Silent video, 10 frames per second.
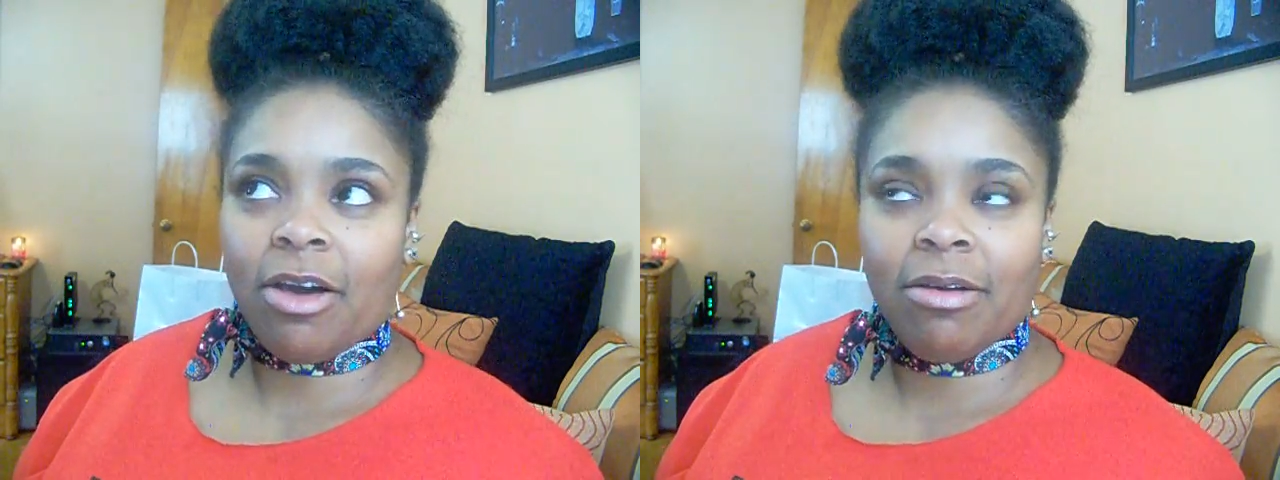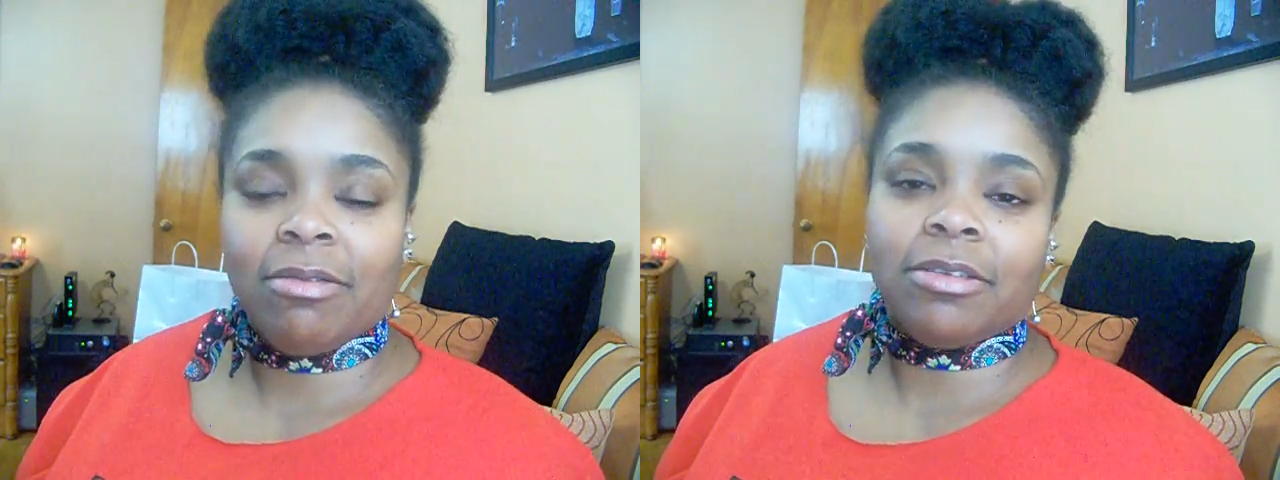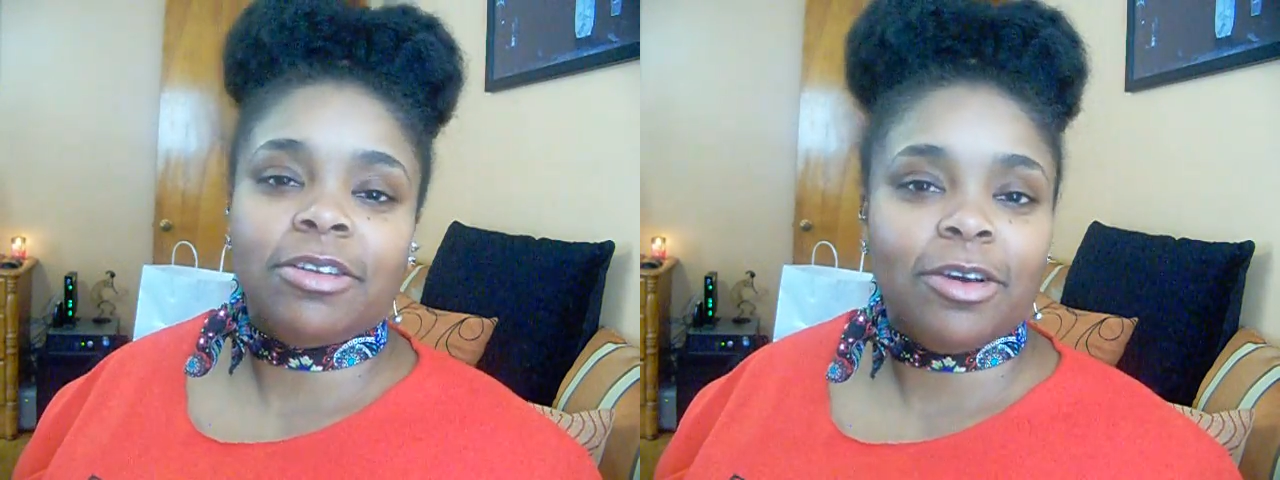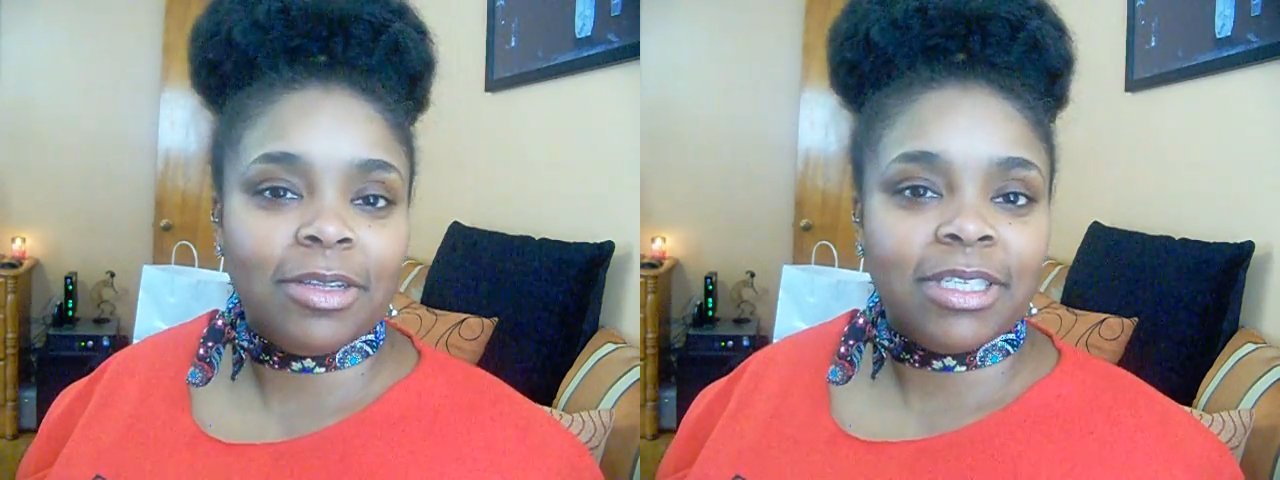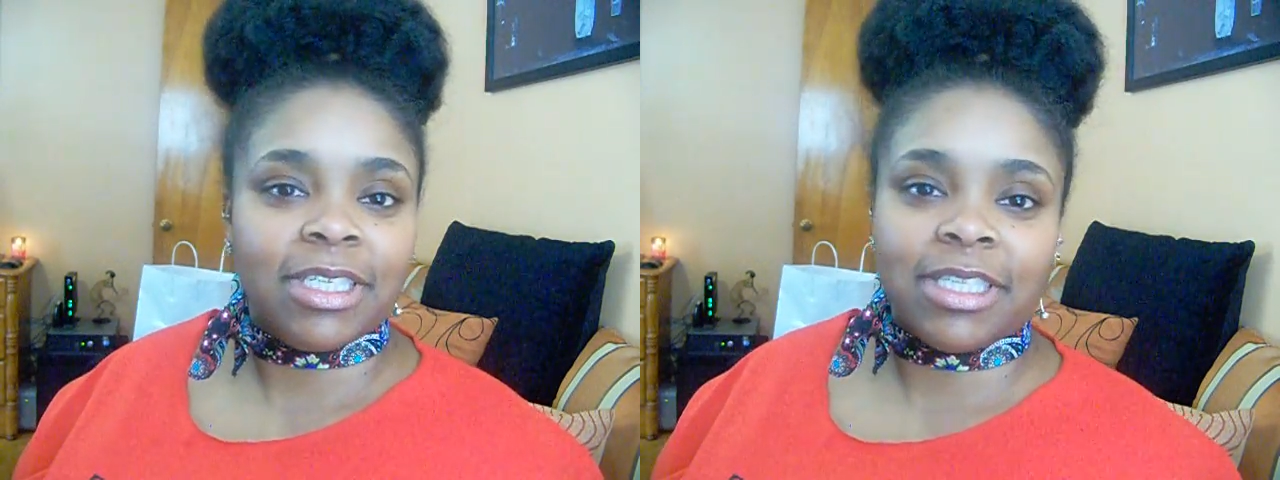oh, you know,
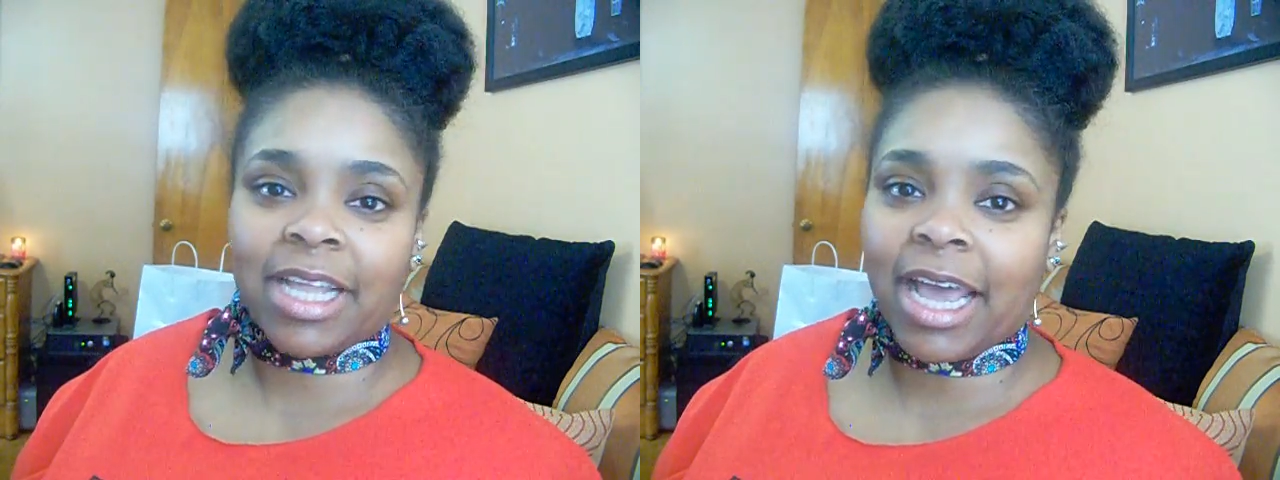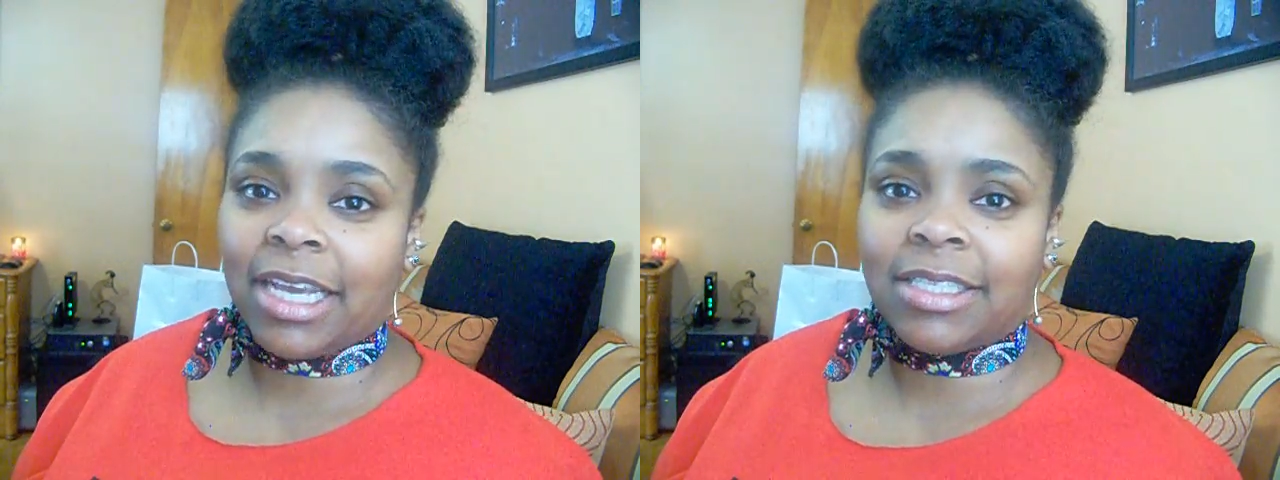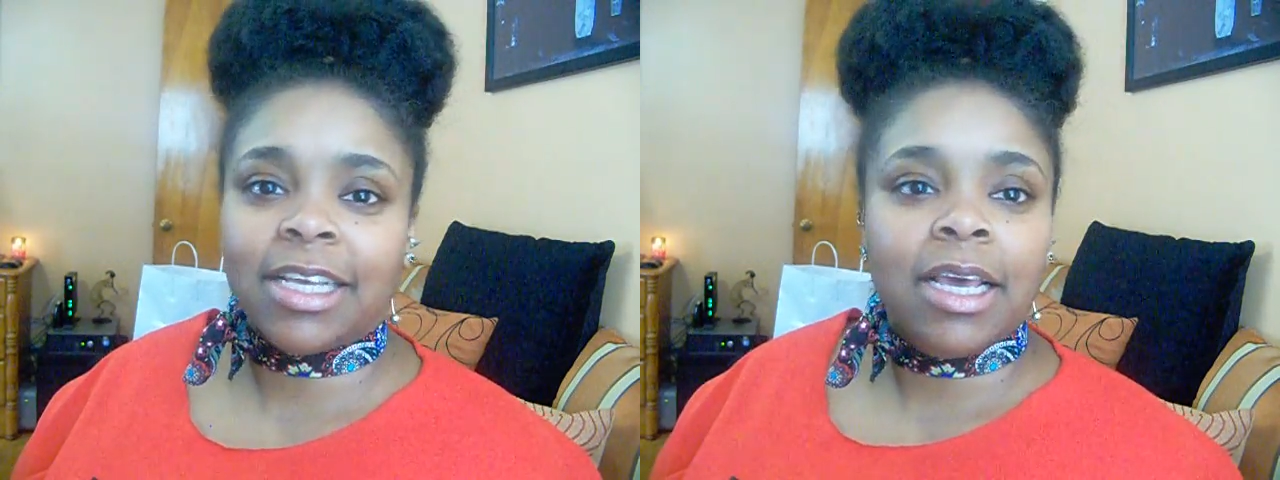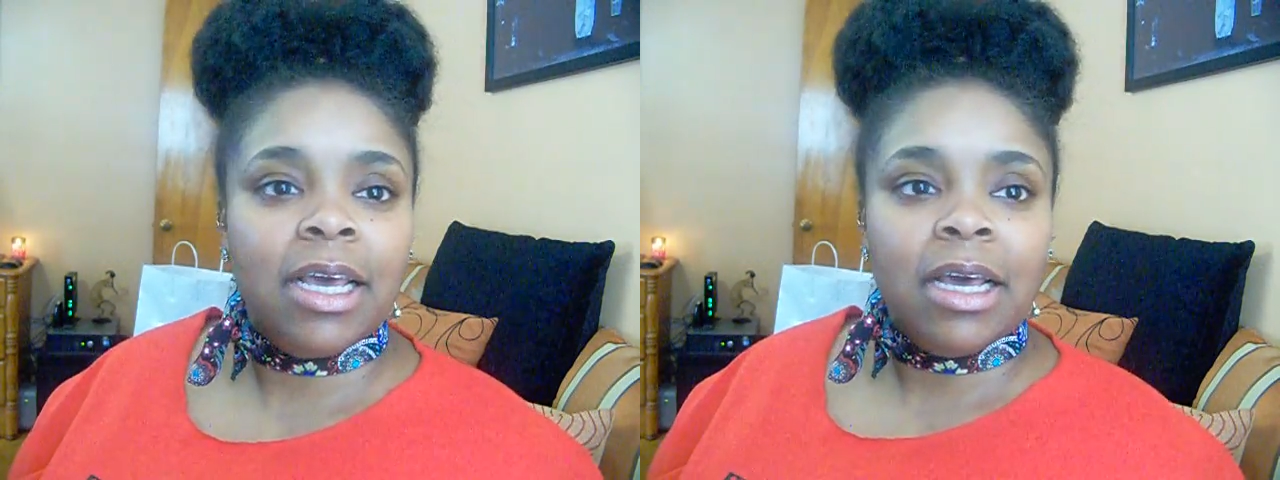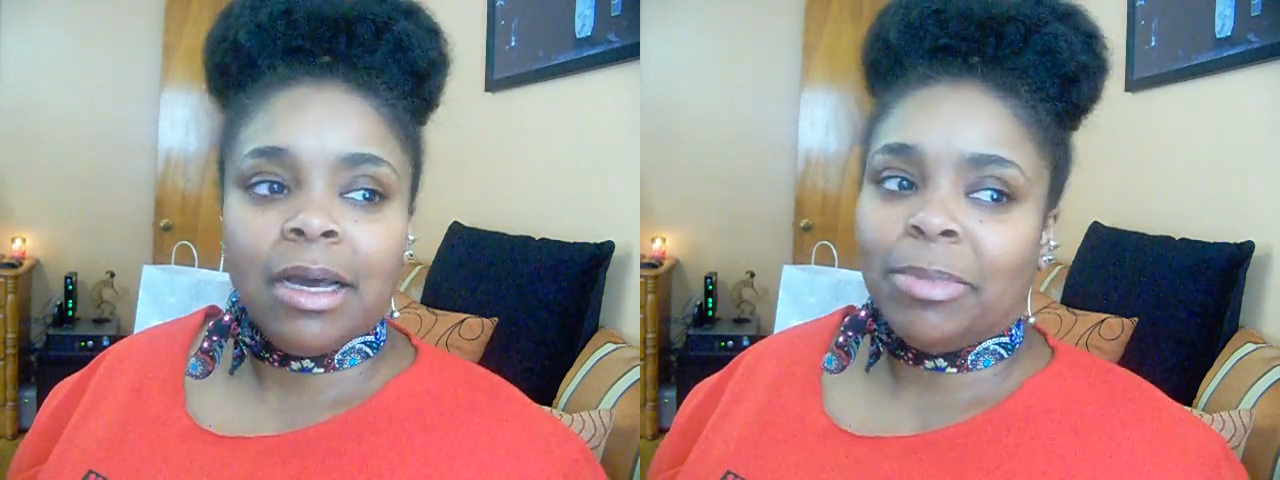this is nice,
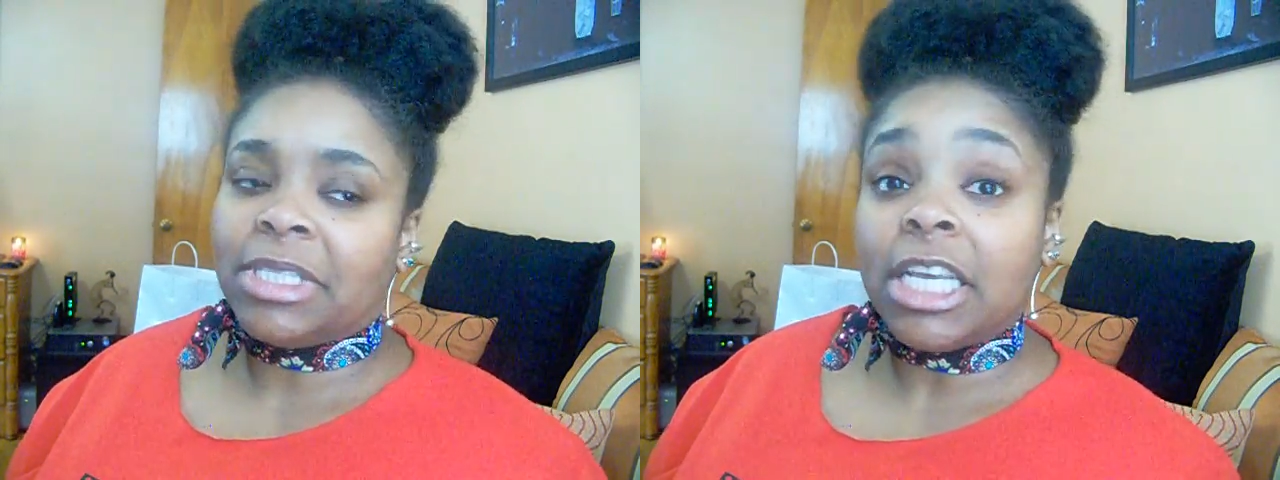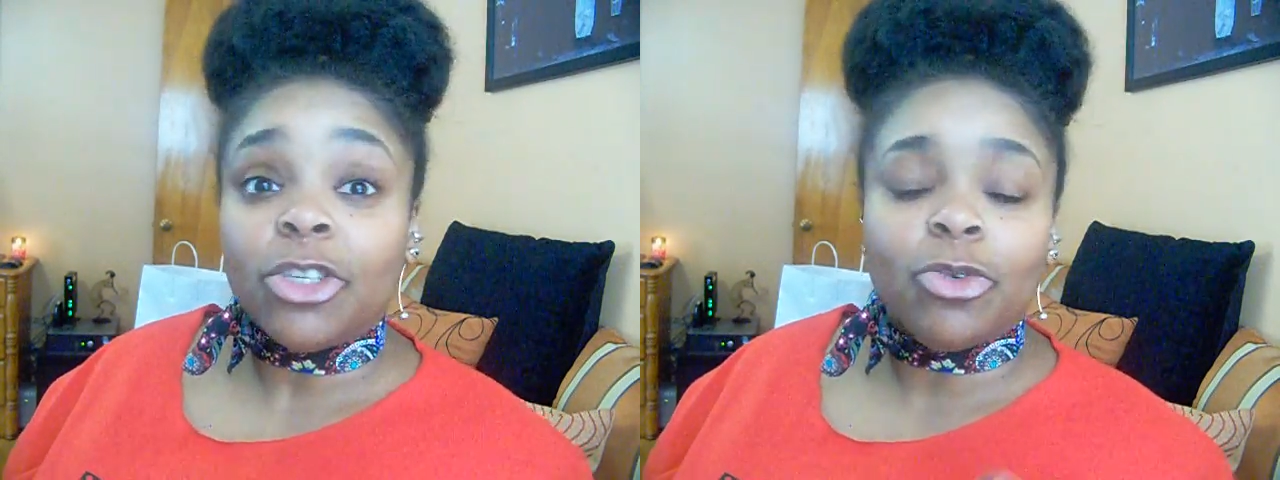but then